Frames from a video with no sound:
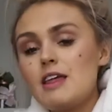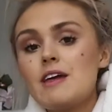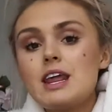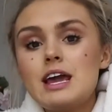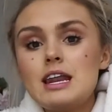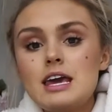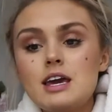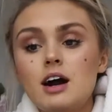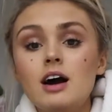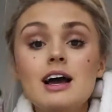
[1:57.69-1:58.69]
And then in
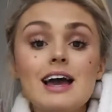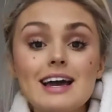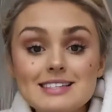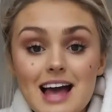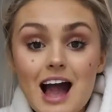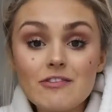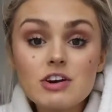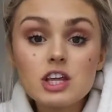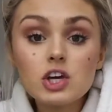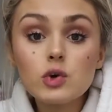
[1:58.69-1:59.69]
here is
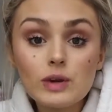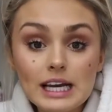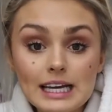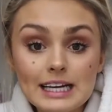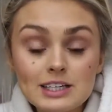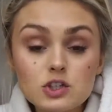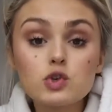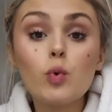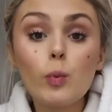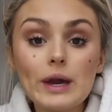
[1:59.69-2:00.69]
everything you need
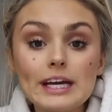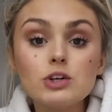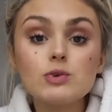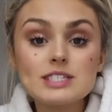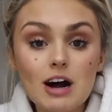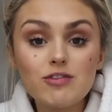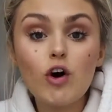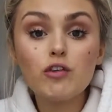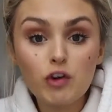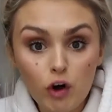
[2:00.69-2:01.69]
to wean yourself
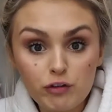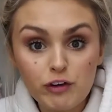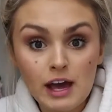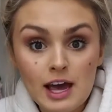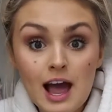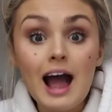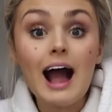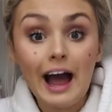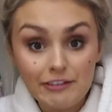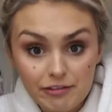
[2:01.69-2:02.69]
off coffee
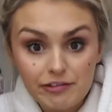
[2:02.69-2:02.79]
and